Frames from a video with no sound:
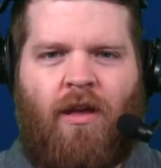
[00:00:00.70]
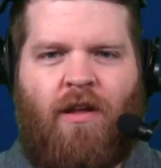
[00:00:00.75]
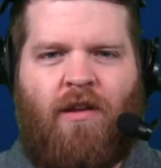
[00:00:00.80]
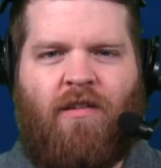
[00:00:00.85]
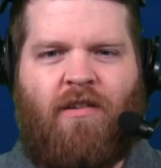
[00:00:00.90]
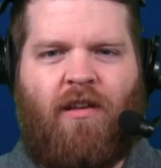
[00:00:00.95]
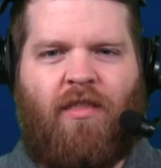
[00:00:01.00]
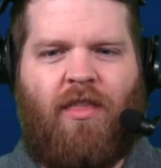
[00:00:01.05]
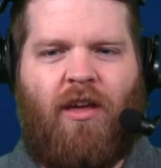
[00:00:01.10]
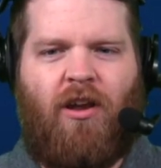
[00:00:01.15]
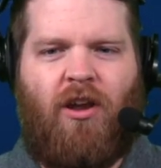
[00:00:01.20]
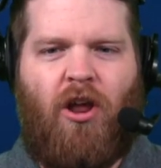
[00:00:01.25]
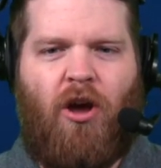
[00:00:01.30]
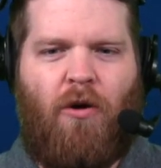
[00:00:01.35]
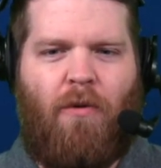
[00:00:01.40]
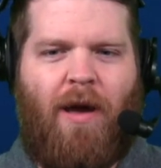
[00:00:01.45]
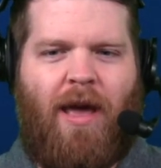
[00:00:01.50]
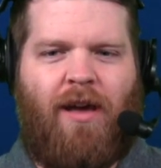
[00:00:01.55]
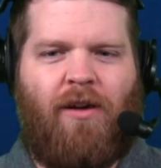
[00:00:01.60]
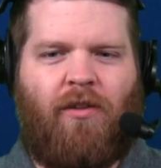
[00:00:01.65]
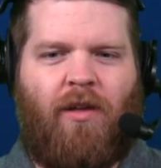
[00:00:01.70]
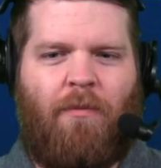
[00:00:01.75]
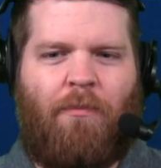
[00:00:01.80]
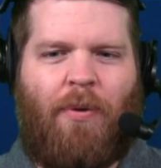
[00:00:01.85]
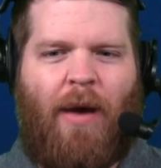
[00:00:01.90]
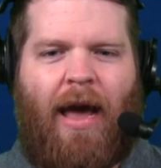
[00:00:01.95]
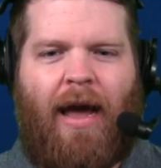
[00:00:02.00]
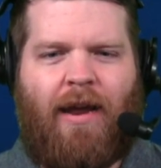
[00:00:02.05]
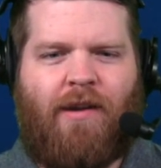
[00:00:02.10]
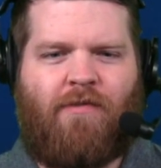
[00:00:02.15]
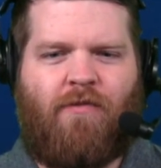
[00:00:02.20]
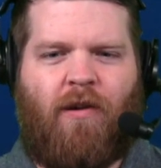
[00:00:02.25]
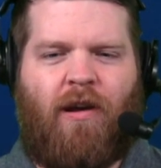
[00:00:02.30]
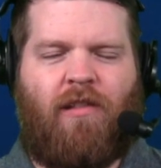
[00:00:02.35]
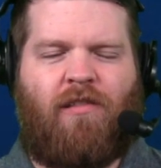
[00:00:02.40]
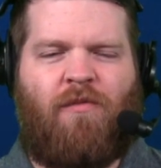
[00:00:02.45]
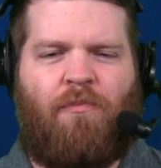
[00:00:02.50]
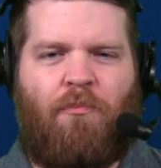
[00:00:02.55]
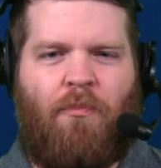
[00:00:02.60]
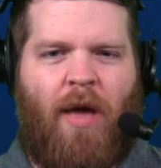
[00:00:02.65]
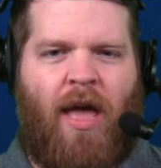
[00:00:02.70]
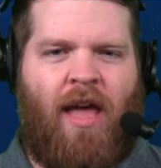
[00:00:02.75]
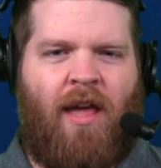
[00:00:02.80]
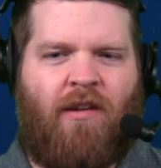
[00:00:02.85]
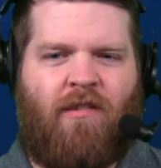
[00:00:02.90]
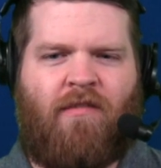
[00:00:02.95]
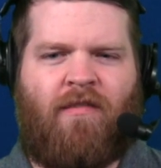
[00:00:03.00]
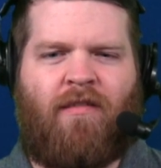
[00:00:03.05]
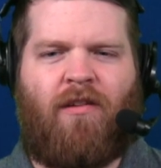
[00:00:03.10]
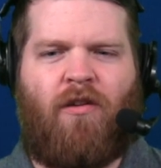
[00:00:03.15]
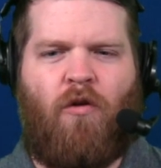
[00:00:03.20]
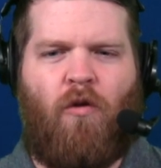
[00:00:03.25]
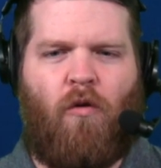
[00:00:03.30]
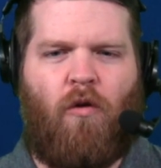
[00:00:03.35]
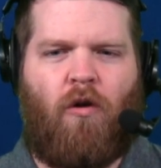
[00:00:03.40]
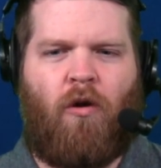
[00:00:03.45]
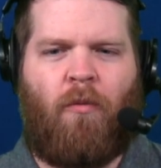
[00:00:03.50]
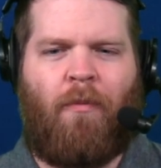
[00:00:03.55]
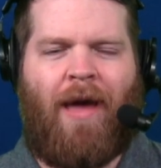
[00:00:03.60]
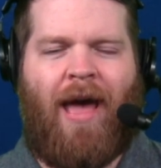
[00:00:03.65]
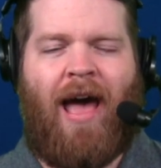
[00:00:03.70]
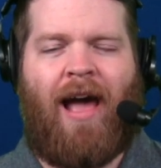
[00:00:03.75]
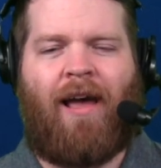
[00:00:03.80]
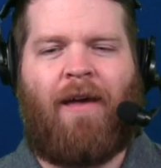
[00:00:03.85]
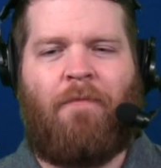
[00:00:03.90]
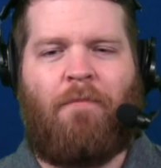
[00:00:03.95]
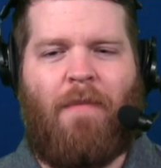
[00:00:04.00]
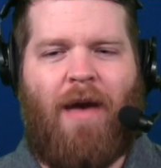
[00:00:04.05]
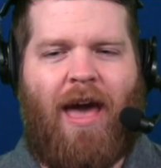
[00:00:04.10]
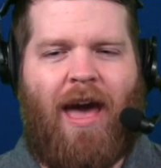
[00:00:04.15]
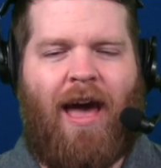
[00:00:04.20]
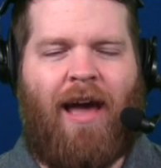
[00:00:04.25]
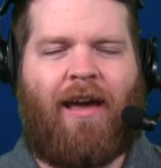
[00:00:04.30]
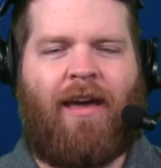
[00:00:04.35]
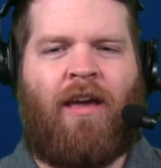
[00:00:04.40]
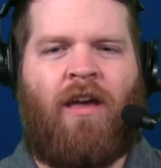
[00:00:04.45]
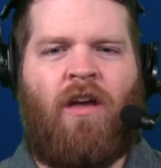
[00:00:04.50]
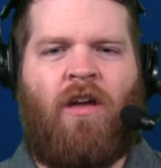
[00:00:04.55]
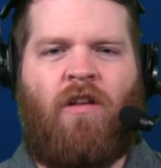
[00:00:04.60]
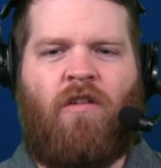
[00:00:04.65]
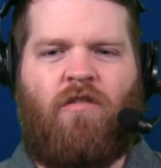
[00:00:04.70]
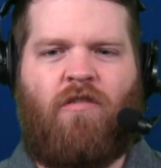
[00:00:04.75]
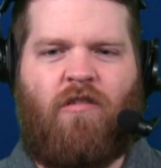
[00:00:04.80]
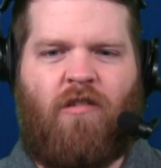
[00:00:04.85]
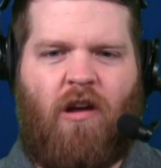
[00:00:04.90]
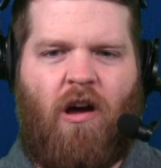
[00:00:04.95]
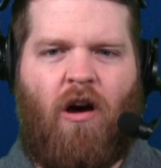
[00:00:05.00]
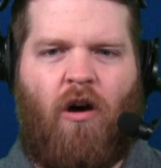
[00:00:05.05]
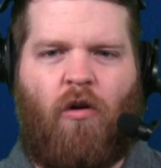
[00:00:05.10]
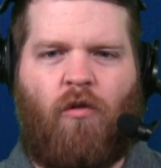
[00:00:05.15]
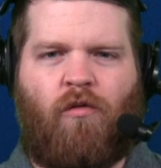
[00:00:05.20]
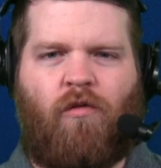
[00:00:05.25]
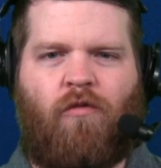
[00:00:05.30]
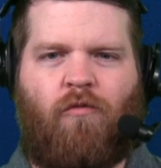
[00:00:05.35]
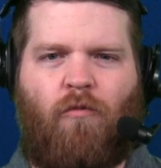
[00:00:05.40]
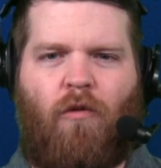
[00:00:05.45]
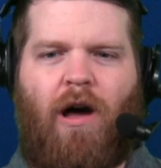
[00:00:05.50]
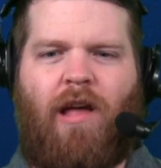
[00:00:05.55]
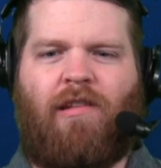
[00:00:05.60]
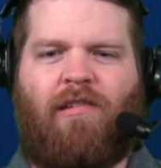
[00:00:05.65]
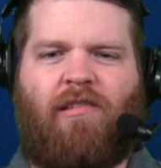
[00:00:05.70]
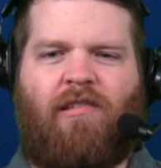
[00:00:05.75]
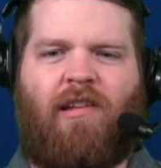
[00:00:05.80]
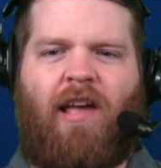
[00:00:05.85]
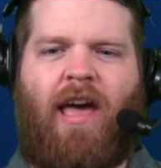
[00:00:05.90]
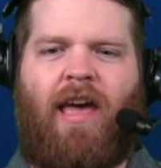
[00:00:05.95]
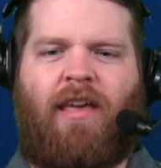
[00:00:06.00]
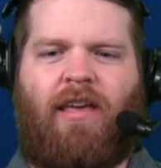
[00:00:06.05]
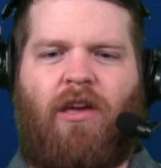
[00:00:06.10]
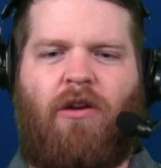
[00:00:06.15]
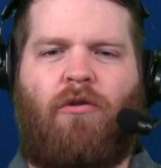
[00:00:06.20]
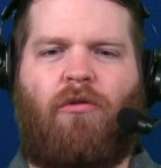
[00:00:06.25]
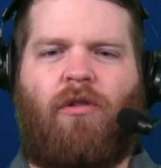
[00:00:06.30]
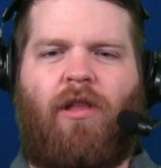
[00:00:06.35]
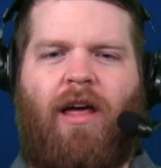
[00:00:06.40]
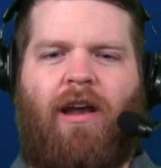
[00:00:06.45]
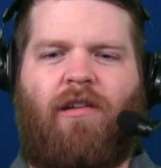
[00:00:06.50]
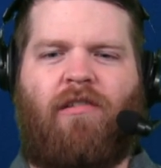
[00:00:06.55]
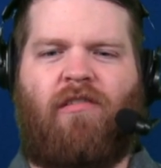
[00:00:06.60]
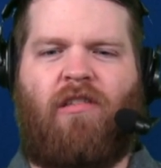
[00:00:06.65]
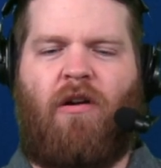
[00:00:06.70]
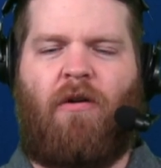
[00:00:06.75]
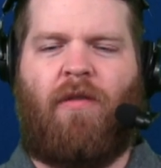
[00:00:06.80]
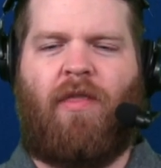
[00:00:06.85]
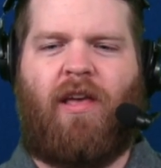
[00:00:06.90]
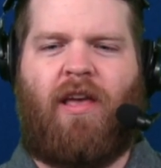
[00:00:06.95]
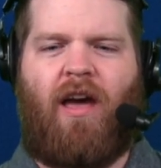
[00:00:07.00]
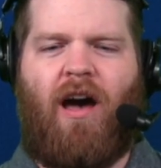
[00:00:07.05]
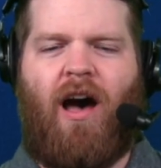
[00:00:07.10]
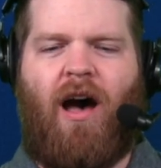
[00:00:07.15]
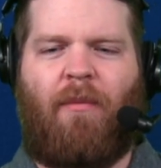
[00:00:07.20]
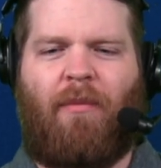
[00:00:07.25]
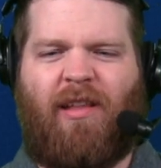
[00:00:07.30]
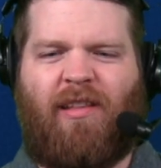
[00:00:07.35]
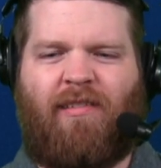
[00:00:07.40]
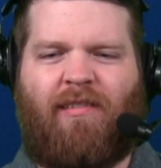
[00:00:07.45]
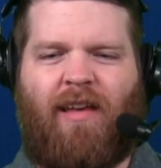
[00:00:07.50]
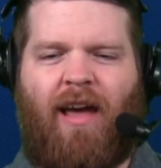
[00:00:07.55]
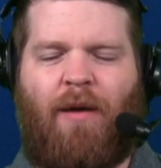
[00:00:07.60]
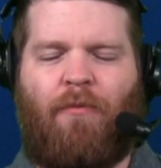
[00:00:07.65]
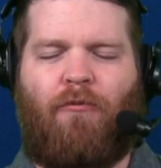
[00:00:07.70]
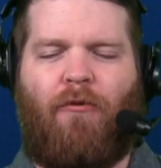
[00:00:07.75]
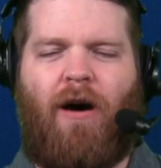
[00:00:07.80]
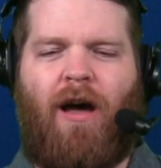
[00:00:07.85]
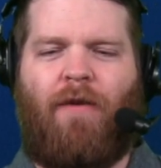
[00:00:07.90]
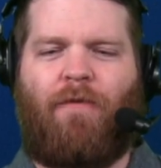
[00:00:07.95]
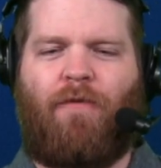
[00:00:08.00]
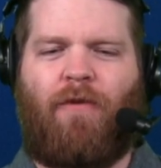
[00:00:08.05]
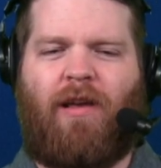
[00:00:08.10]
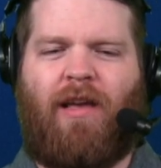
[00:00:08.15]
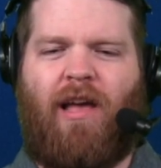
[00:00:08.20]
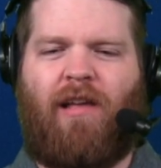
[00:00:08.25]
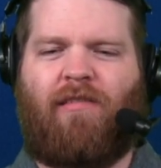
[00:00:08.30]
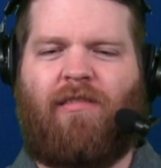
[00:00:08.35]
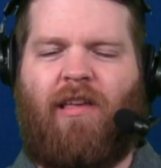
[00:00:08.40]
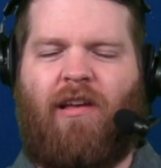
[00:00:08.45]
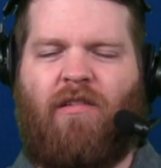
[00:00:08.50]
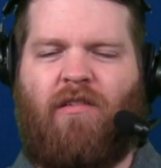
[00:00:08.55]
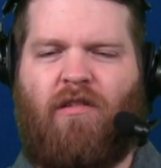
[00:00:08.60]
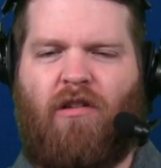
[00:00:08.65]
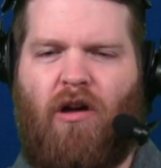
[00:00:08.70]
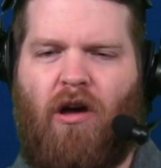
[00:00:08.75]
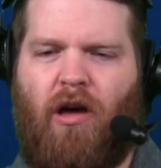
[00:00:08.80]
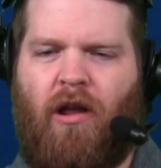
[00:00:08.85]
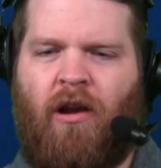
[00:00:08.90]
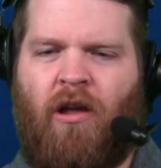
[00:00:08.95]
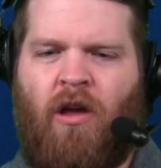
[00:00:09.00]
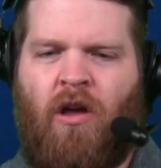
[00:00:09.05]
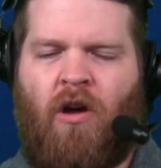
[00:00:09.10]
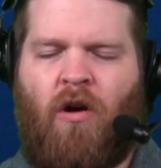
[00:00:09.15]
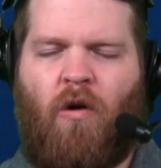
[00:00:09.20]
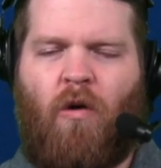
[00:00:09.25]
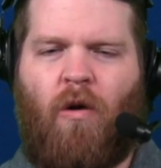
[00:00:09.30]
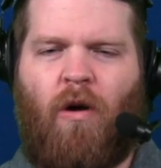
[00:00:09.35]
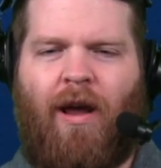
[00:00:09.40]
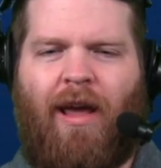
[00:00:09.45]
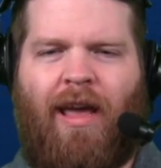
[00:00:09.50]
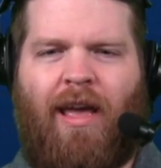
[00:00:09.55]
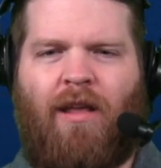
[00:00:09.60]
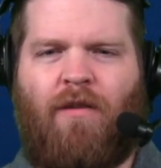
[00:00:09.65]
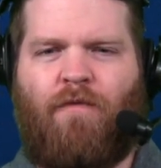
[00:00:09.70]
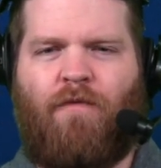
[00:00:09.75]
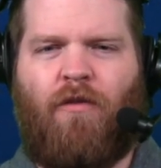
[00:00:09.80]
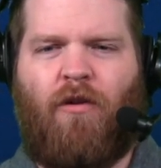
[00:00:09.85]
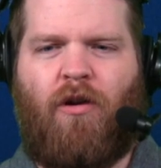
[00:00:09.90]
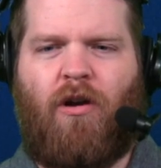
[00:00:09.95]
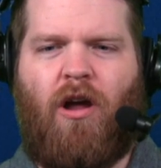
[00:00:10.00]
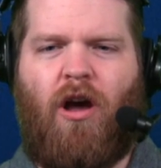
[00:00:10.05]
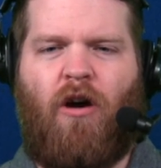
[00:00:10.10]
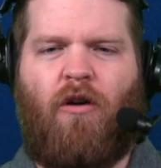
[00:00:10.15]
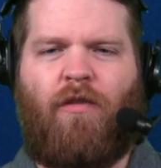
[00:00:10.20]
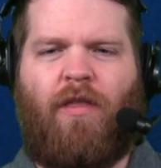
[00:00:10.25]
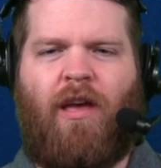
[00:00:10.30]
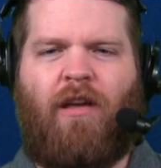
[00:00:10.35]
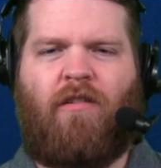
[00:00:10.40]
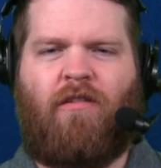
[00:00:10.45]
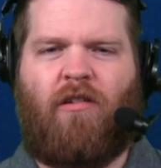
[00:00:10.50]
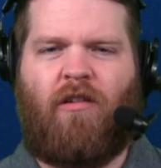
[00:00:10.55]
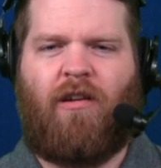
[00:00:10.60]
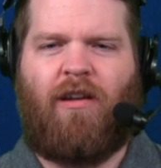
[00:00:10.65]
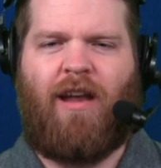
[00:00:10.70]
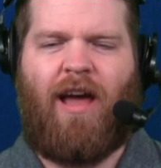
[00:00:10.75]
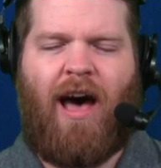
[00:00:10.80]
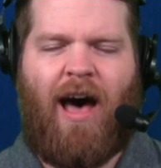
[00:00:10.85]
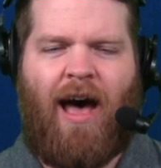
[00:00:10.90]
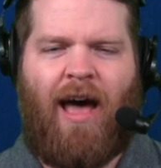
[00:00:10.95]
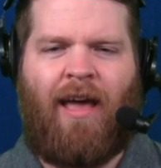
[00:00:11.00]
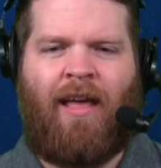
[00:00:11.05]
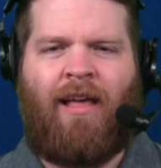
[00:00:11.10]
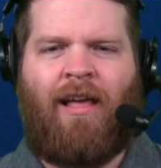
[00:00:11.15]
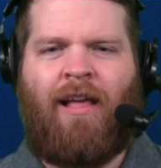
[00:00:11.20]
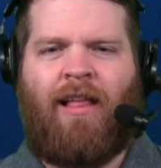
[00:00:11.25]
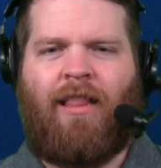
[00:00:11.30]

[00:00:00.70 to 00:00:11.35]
Should the New England Patriots bench quarterback Mac Jones? What say you? Let us know in the comments. Type Y for yes, they should, or N for no, they should not.